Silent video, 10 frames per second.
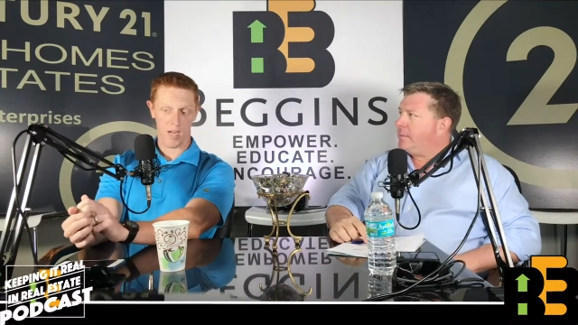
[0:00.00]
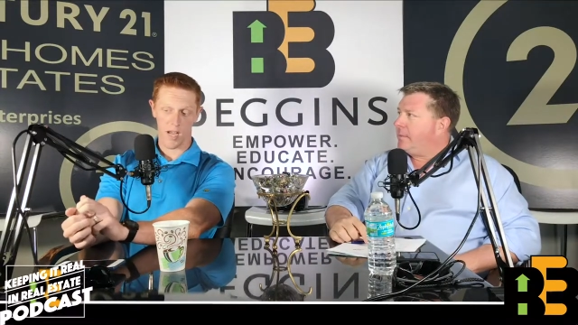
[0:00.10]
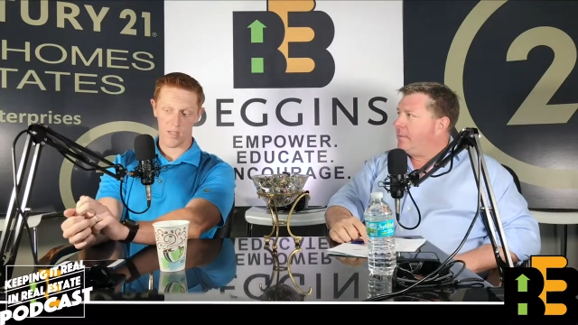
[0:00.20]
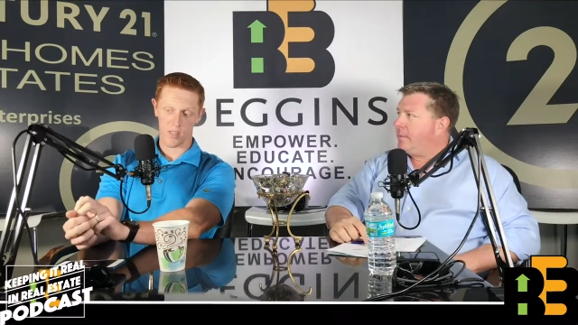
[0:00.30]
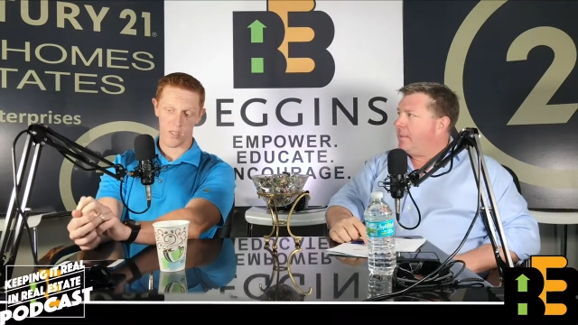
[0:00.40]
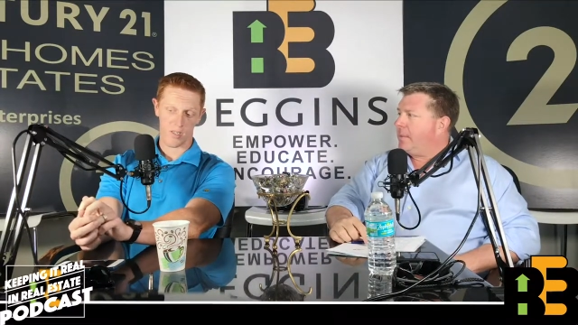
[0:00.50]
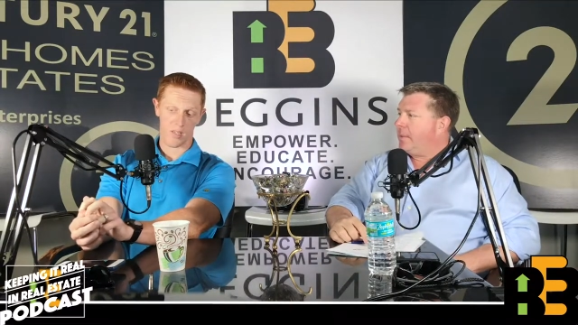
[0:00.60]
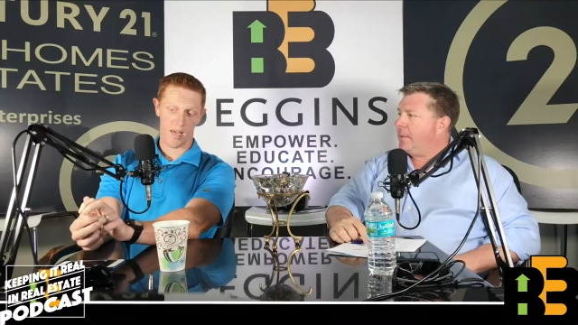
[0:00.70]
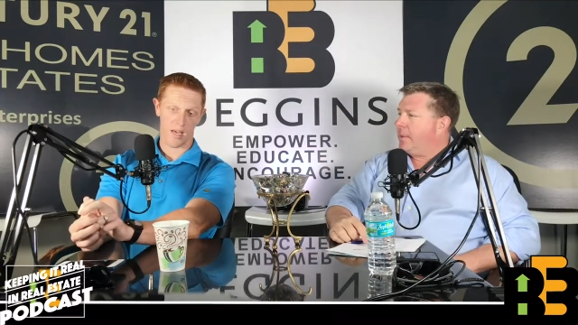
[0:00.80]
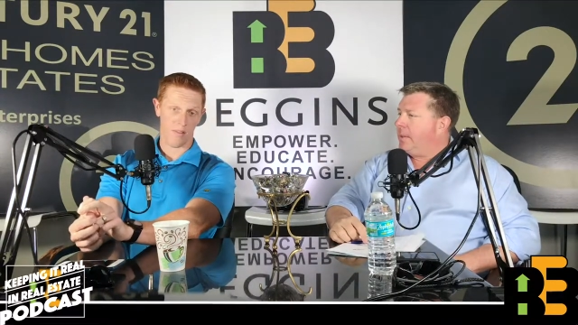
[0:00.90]
Speaker 1: challenges
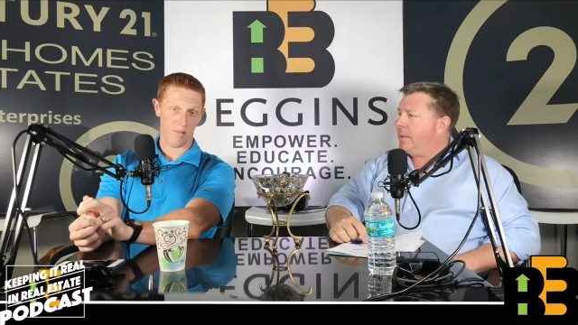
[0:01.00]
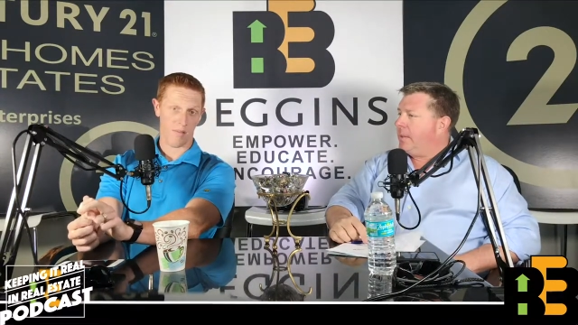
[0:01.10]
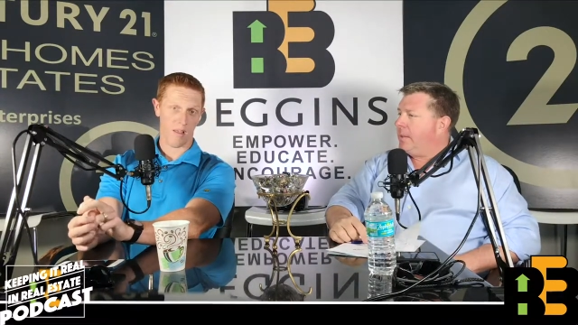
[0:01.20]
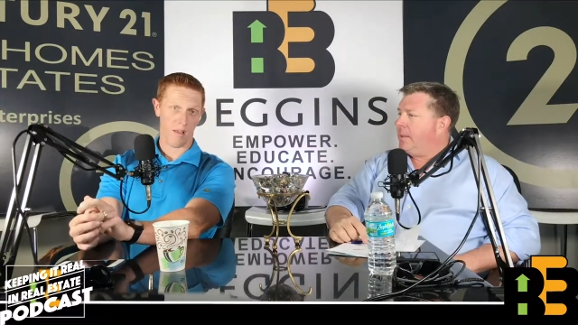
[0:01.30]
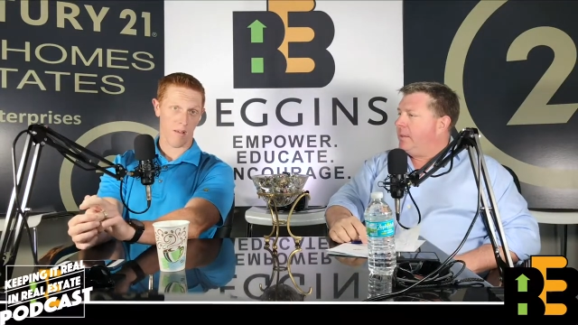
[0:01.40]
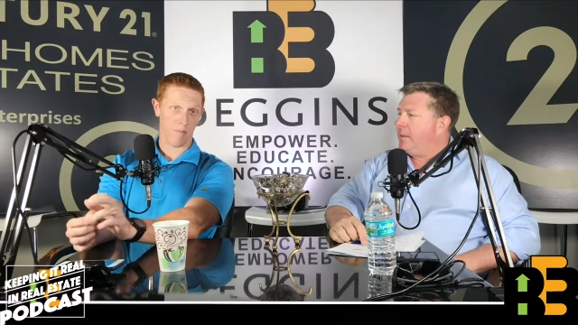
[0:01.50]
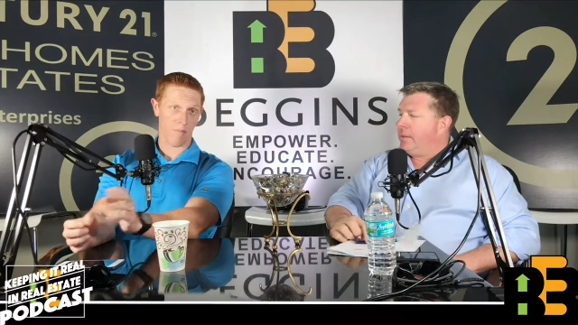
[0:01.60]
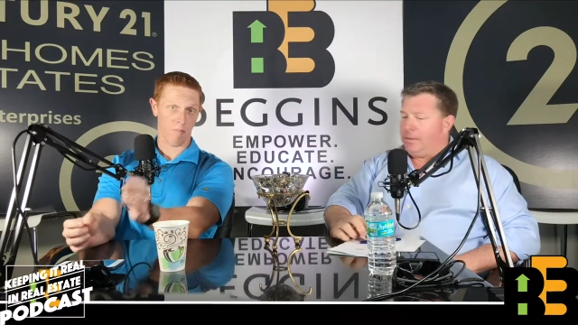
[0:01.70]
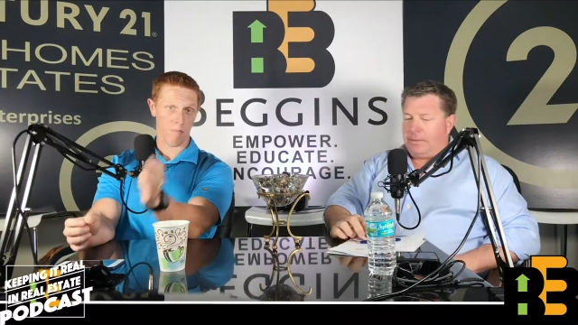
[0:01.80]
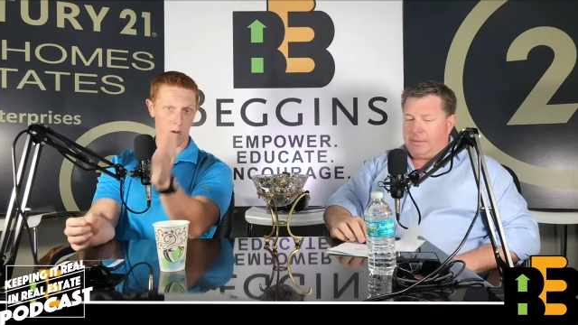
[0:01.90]
that
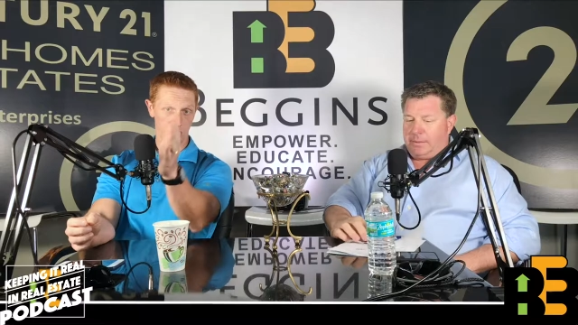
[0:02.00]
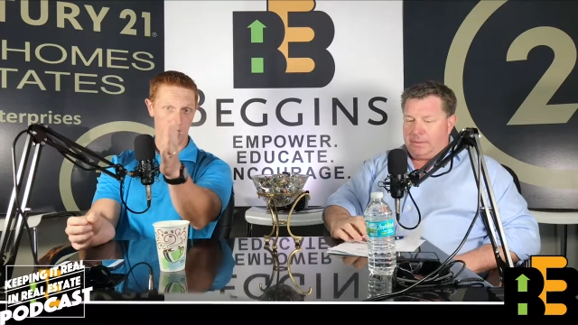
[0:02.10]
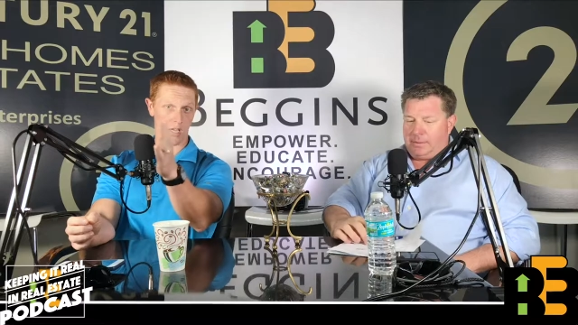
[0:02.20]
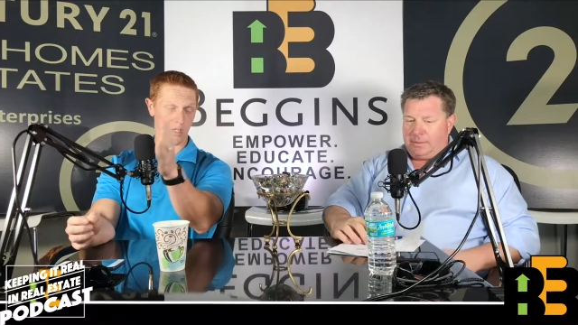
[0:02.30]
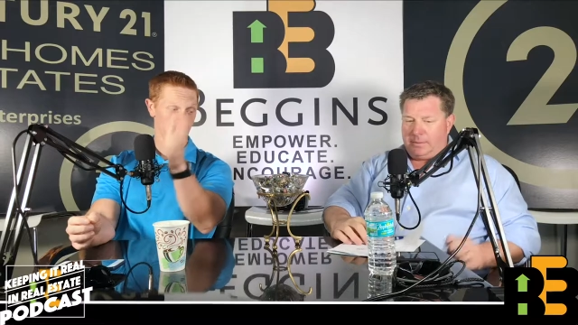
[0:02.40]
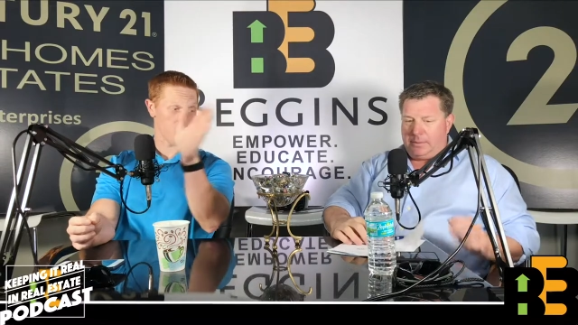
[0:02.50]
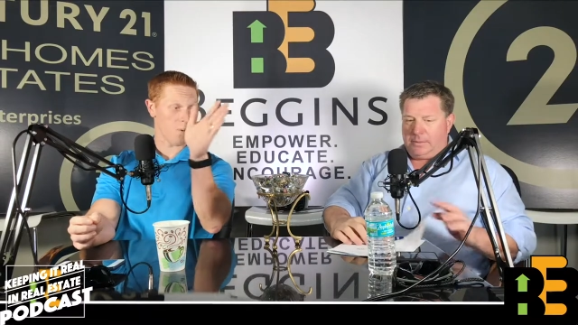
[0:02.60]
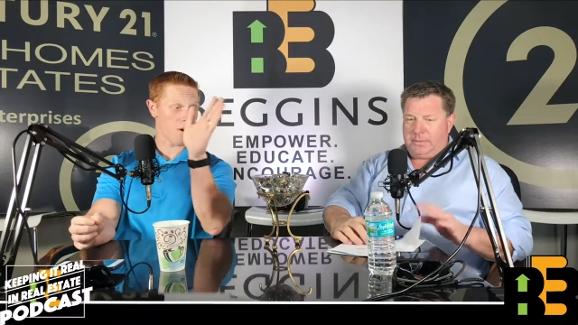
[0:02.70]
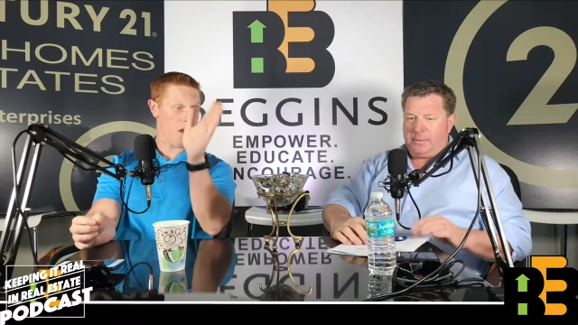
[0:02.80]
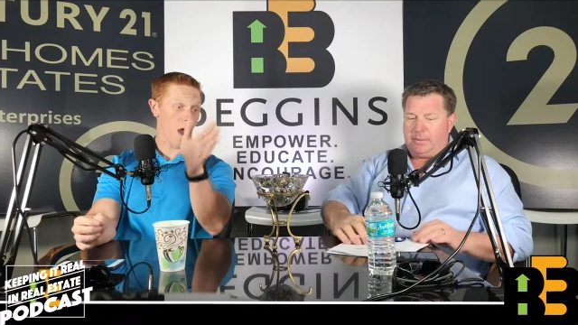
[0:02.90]
most agents
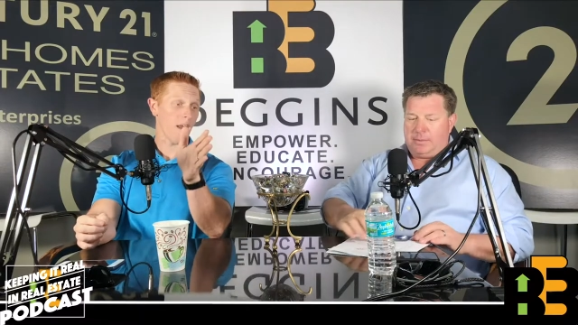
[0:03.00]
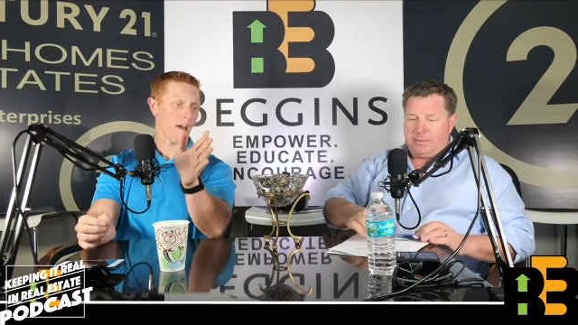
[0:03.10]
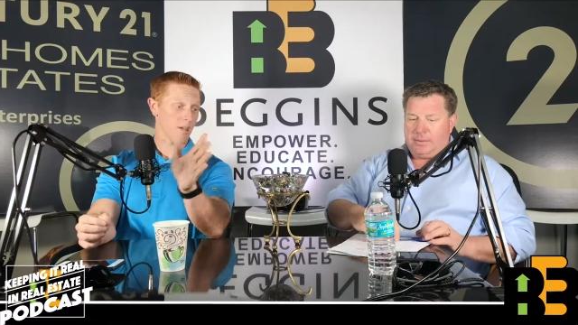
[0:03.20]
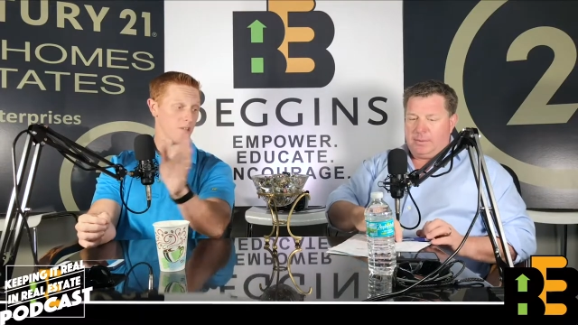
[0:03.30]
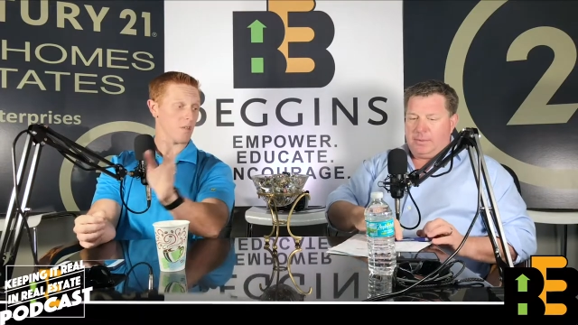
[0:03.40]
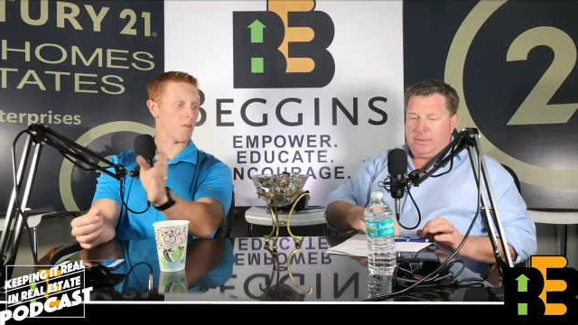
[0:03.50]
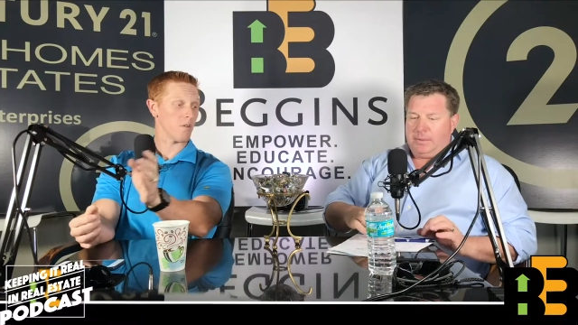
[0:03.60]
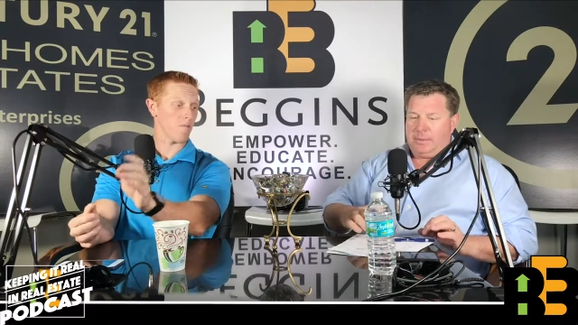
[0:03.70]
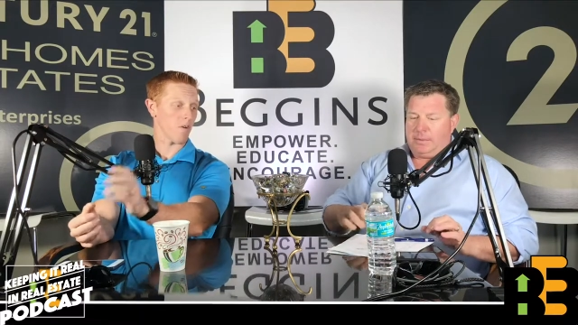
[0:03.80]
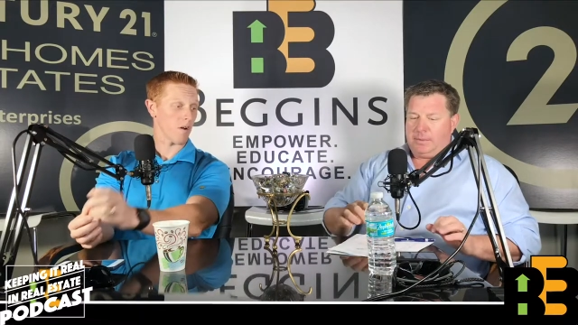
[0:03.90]
who are not
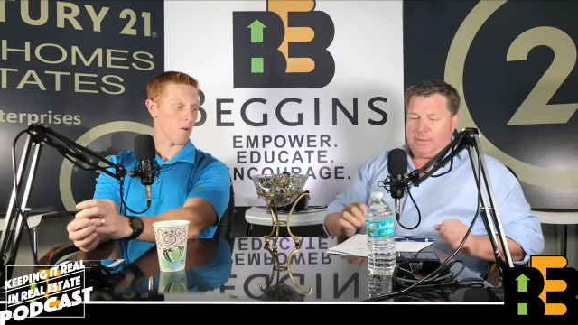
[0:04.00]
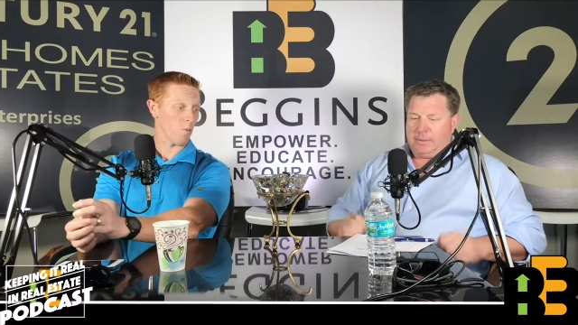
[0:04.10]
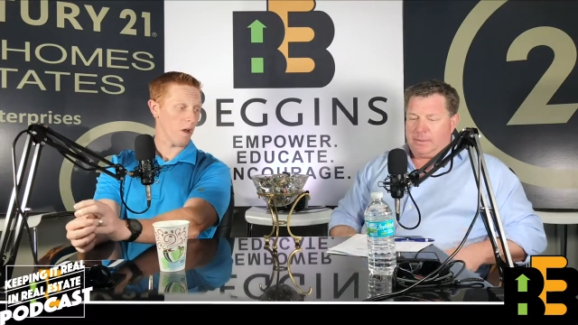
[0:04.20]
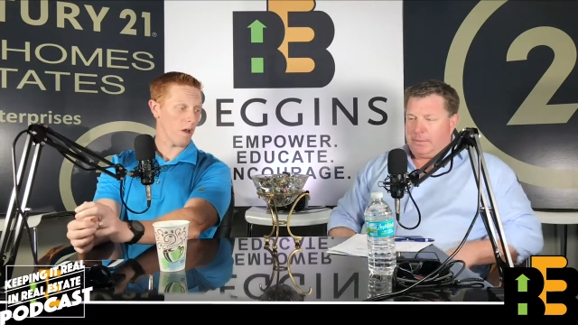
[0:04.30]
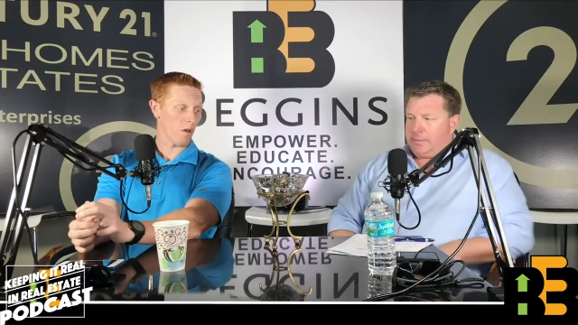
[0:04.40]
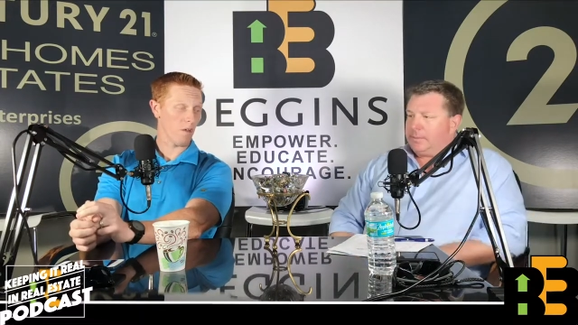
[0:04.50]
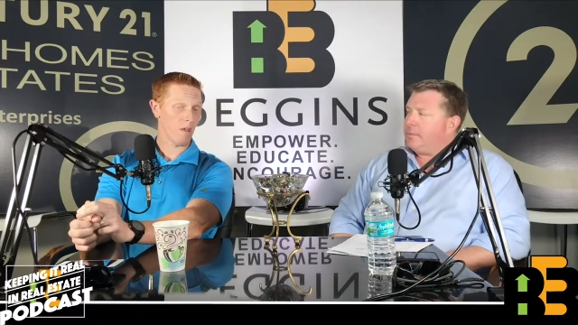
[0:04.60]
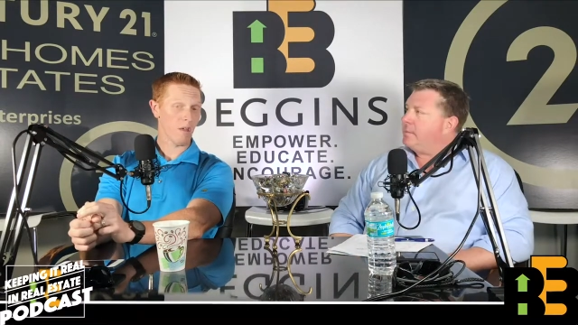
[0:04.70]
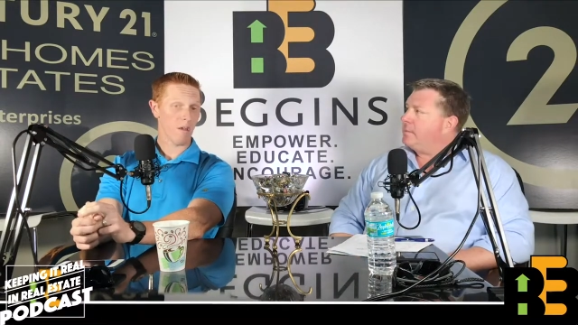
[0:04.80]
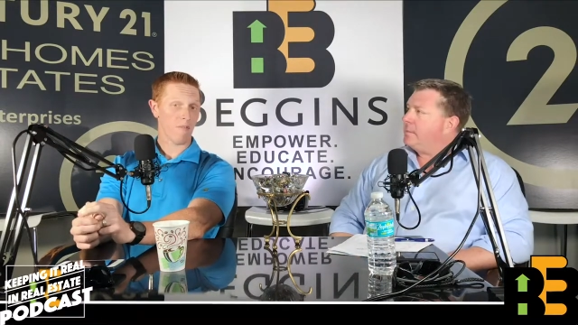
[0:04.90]
executing very well